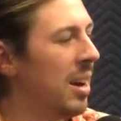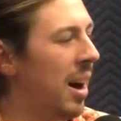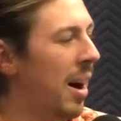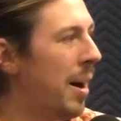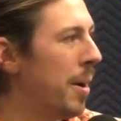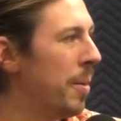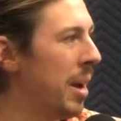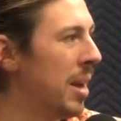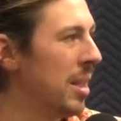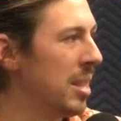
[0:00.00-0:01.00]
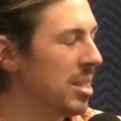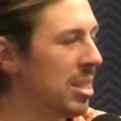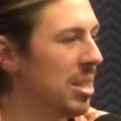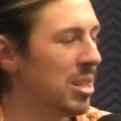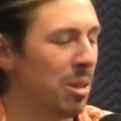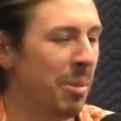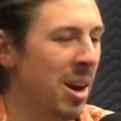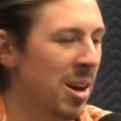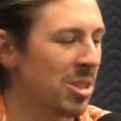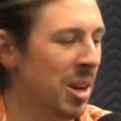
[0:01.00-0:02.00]
And this is the
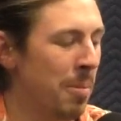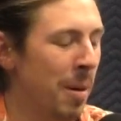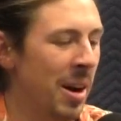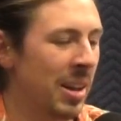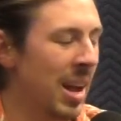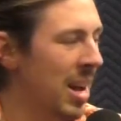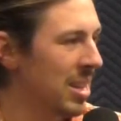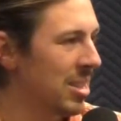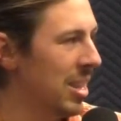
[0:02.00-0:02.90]
Monoxide Podcast,